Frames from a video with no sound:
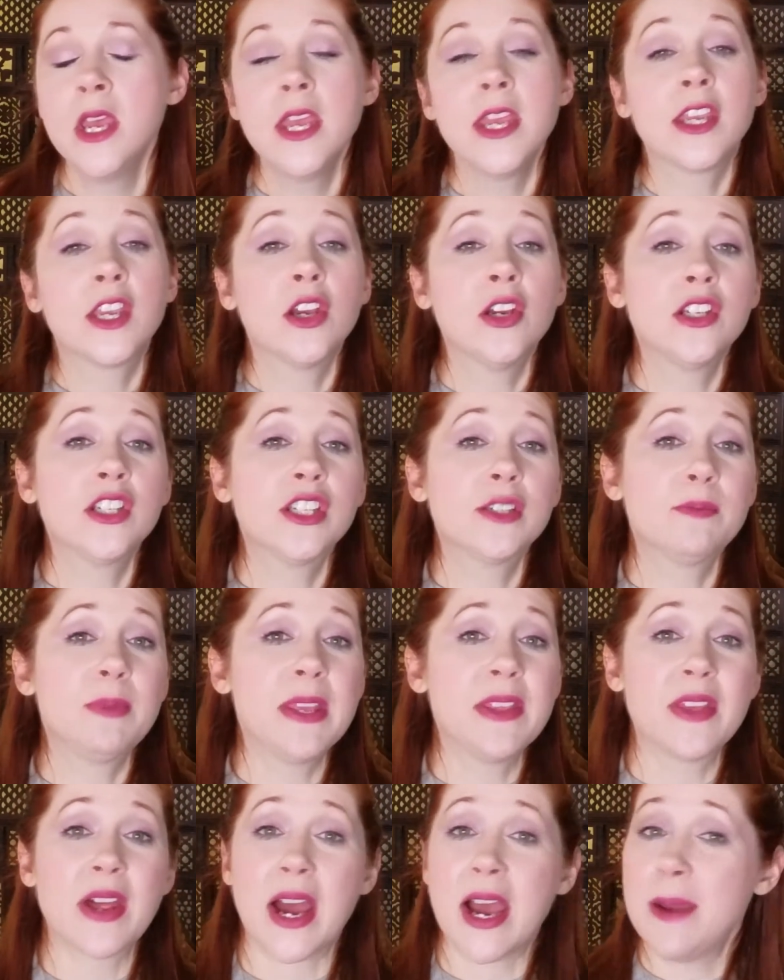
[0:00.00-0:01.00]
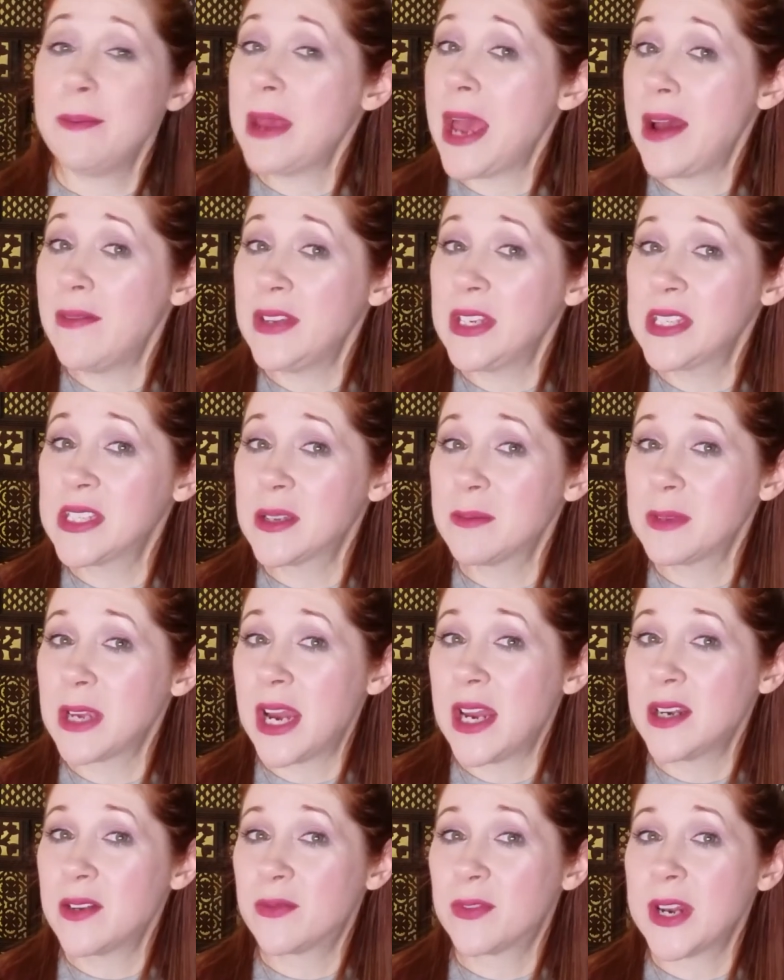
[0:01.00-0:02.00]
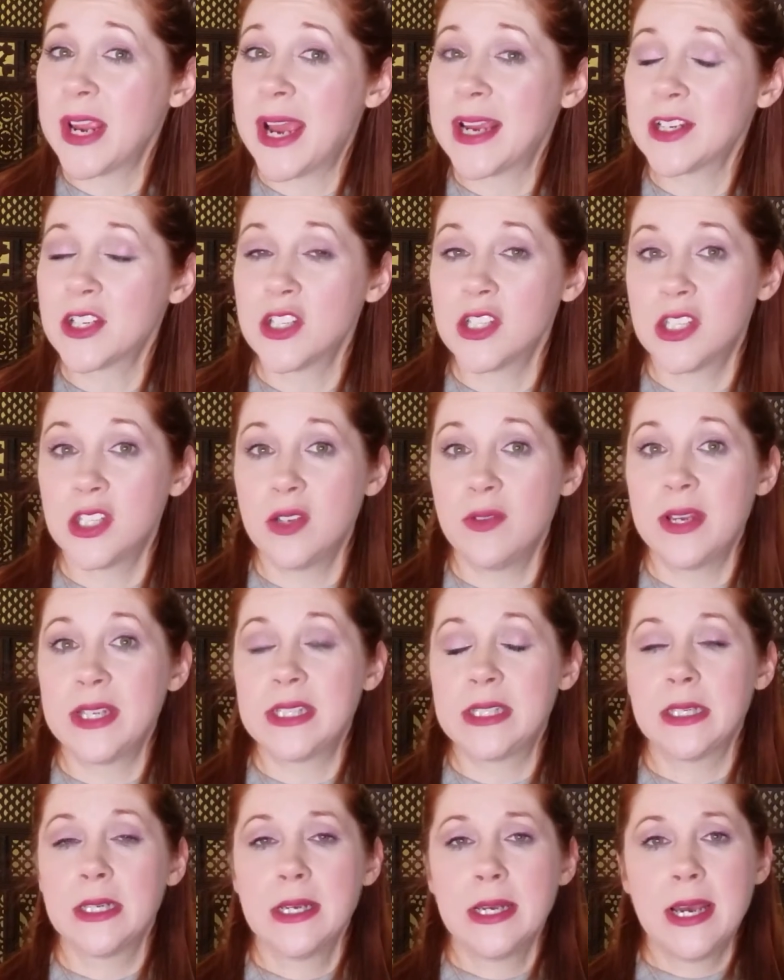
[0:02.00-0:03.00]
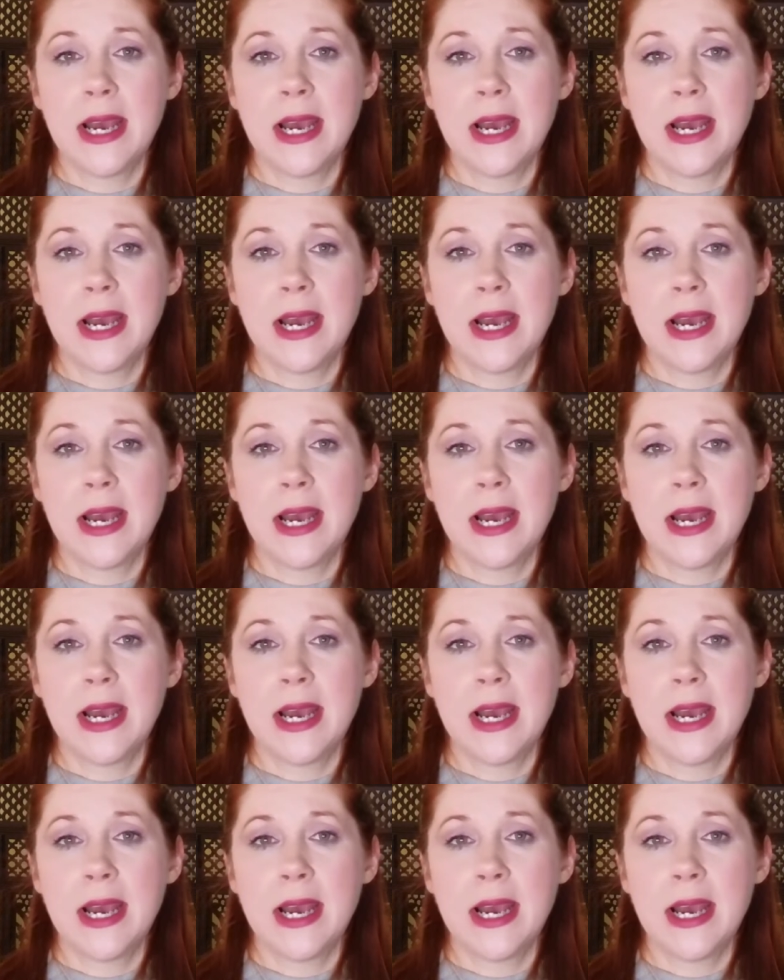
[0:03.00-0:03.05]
It could just be that I'm having some kind of reaction to it.